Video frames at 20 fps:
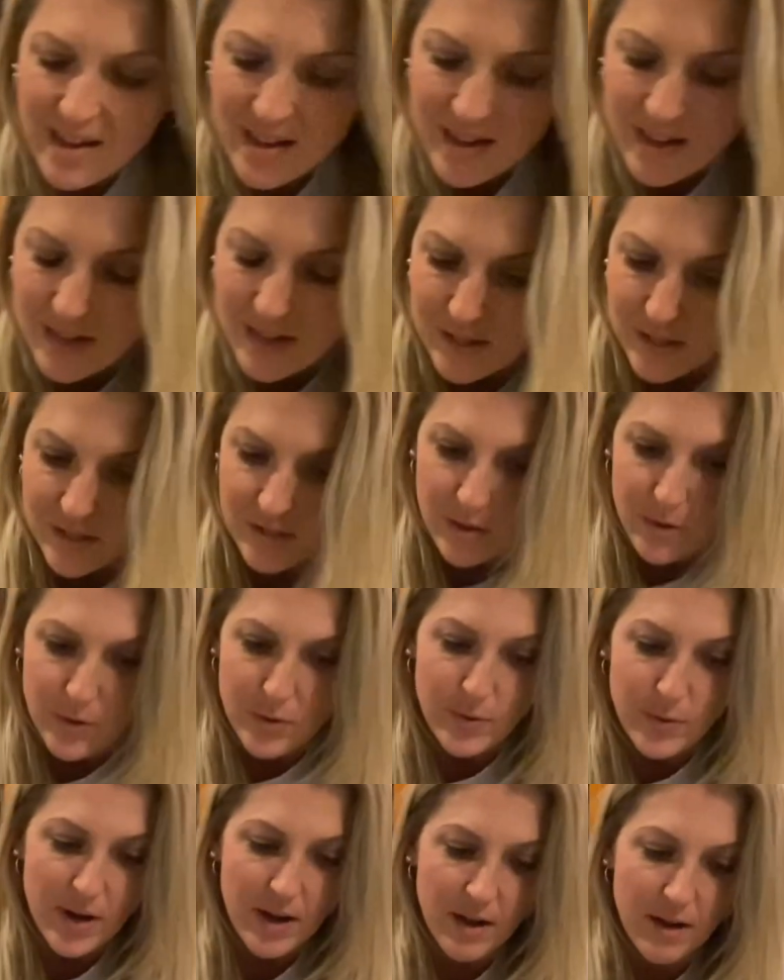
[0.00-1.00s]

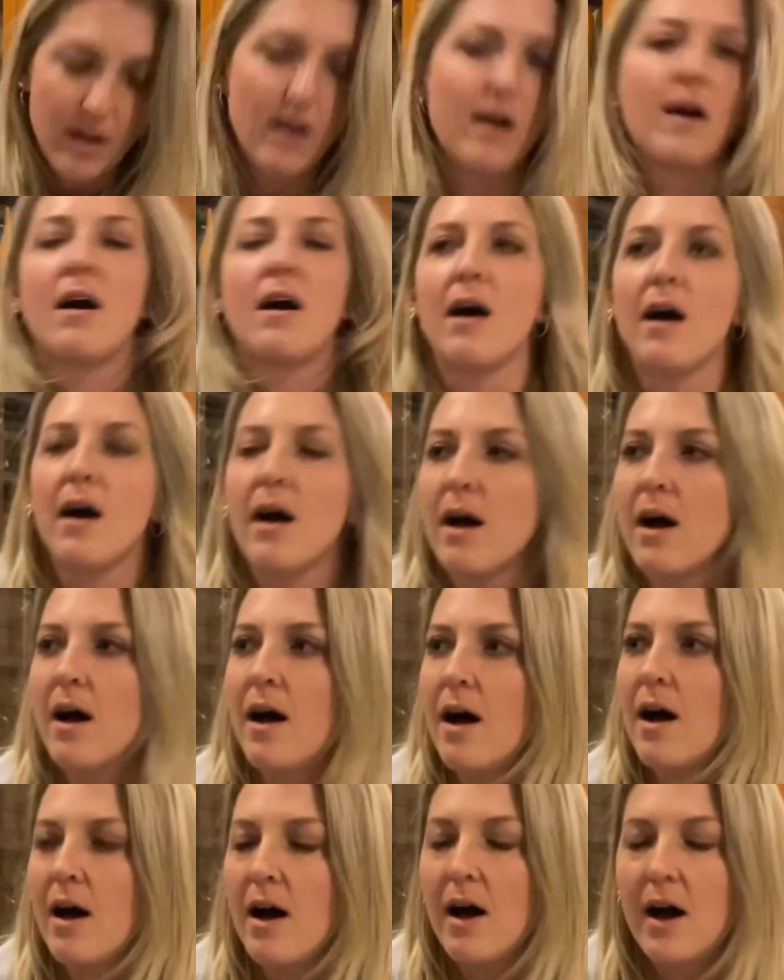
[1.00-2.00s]
So
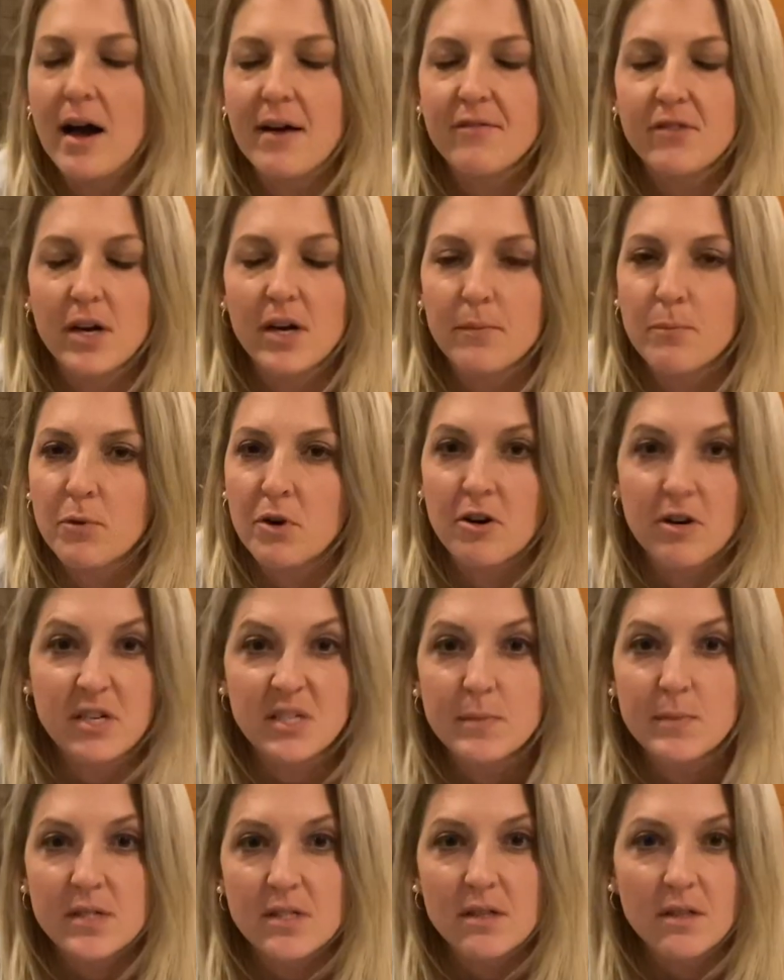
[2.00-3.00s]
I've got
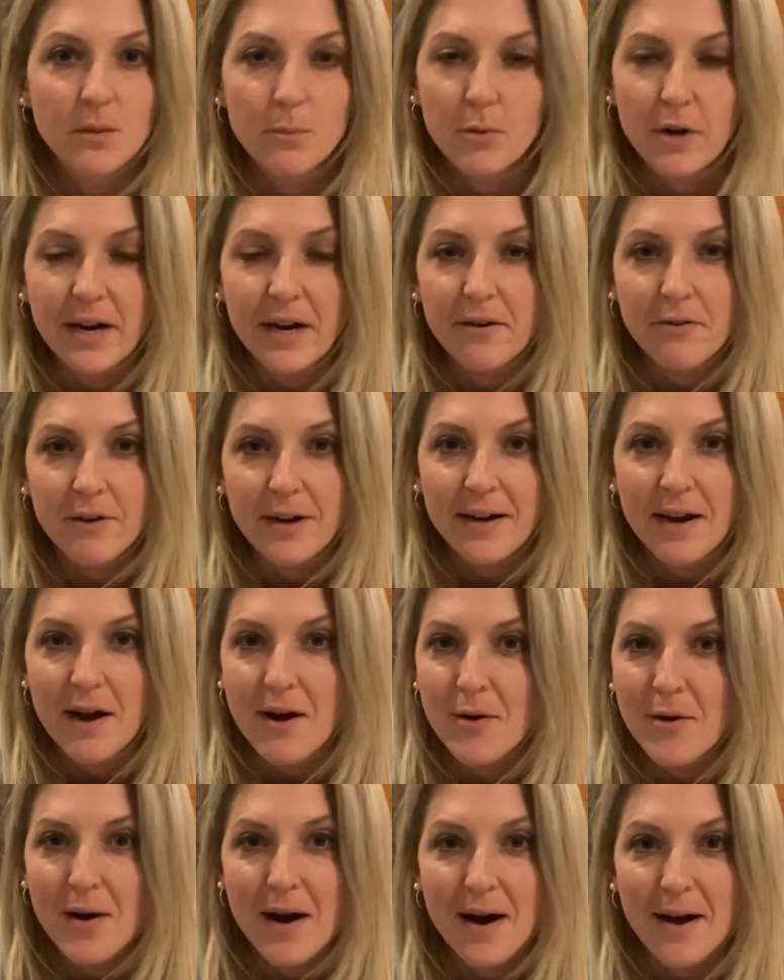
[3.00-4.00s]
Christmas on the brain right
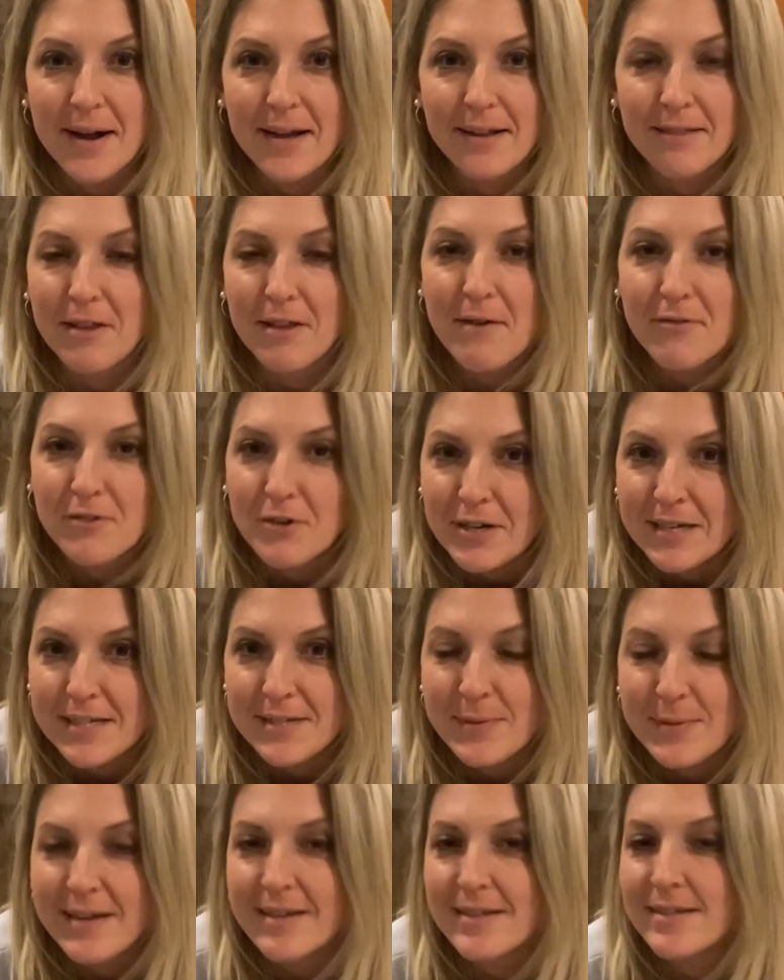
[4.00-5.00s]
now. I love
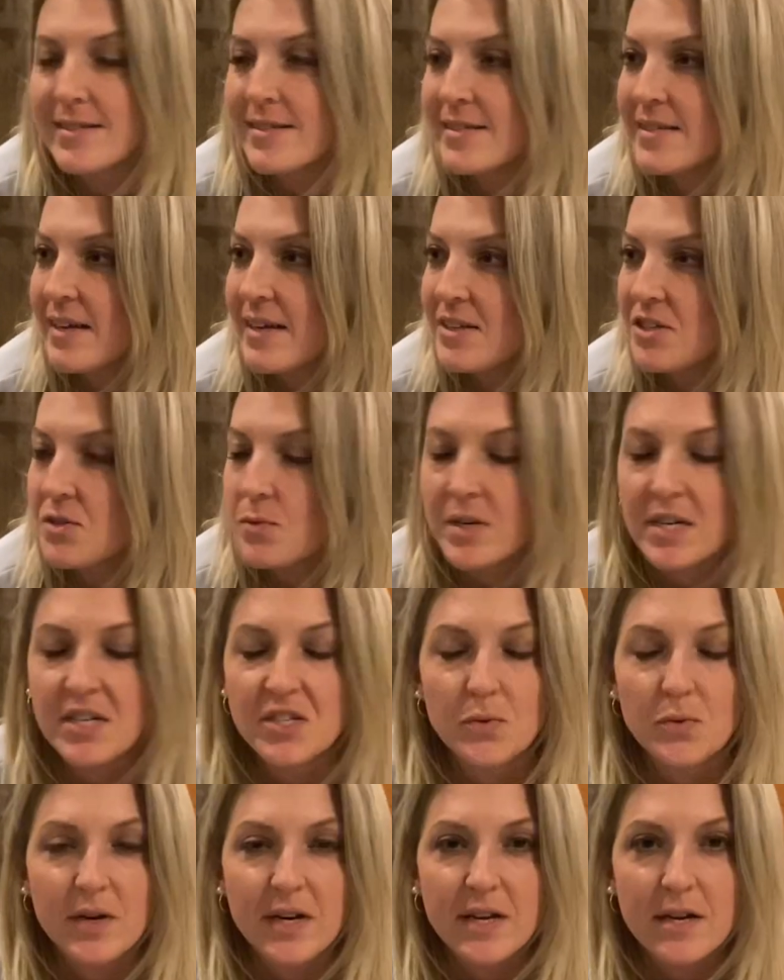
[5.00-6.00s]
Christmas.
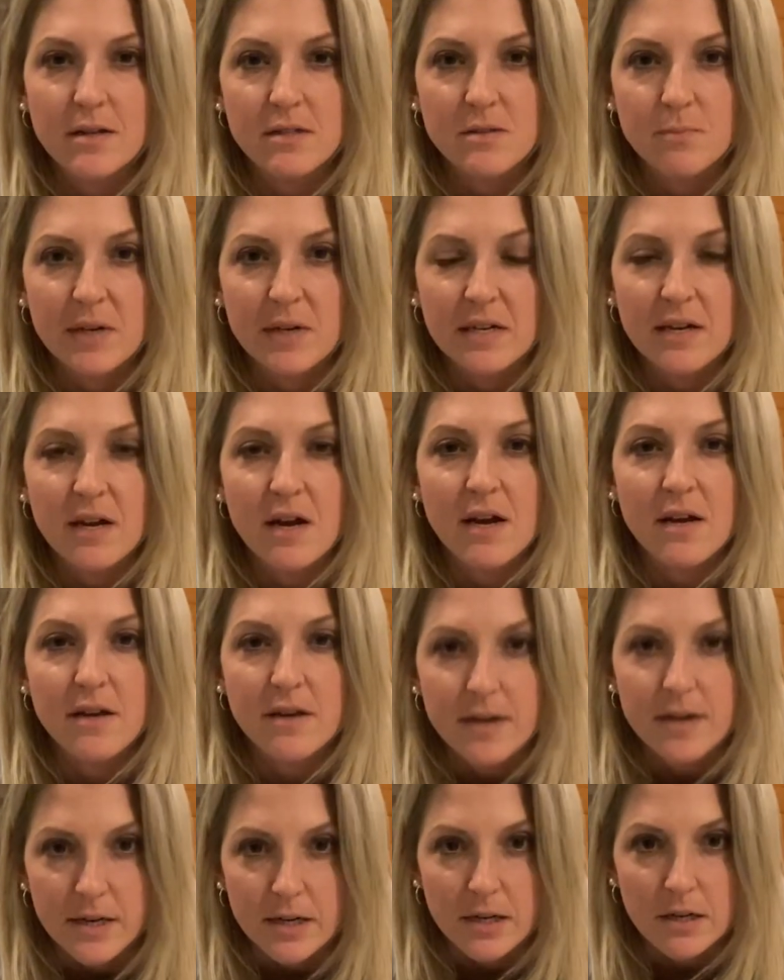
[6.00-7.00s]
2020 has been a
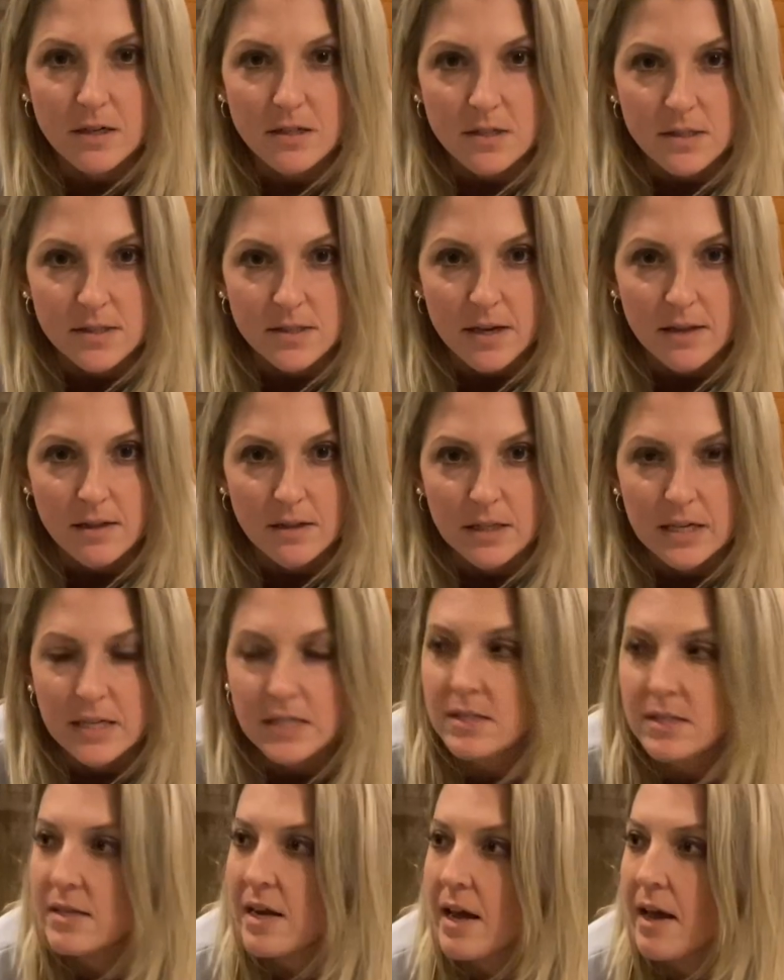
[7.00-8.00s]
year, to say the
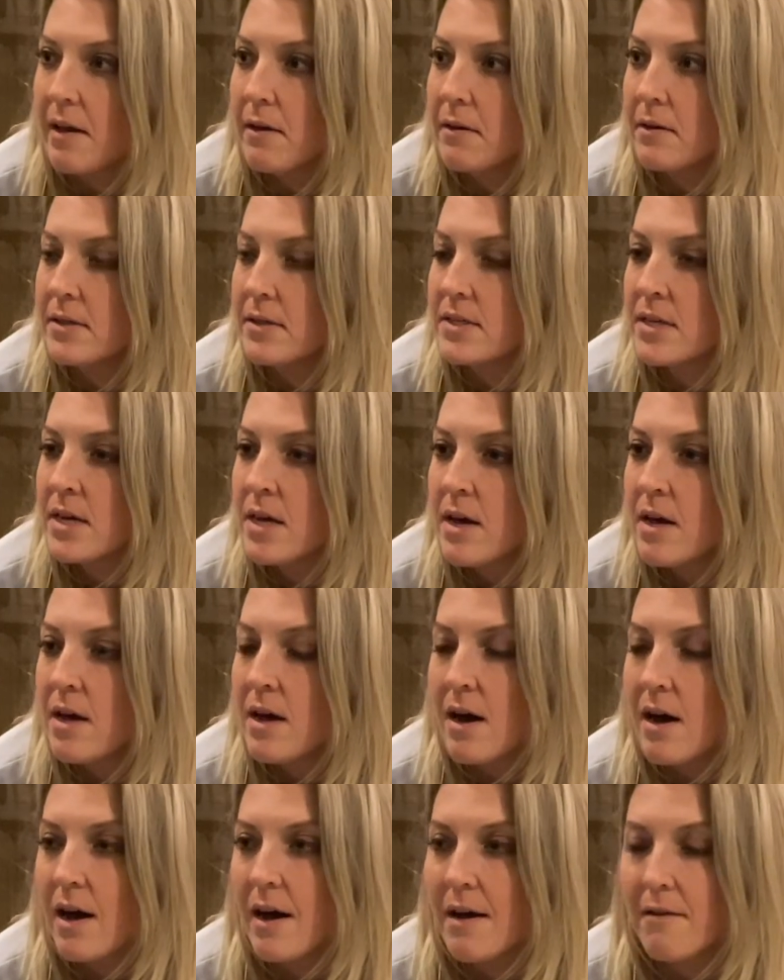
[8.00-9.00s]
least, and
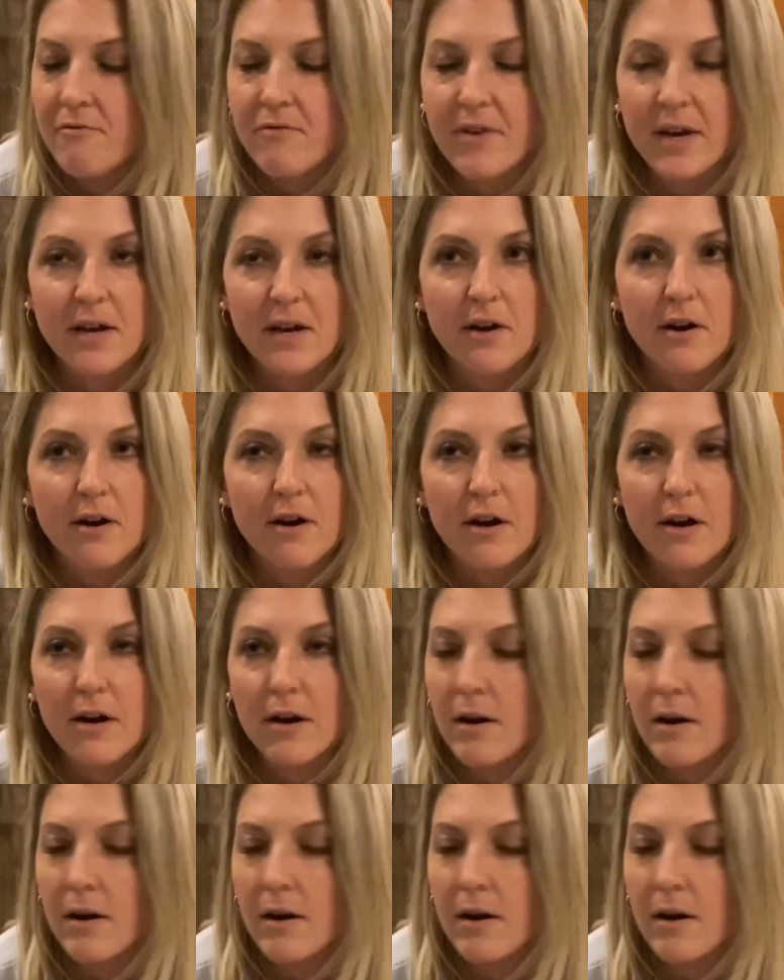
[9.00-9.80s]
I figure,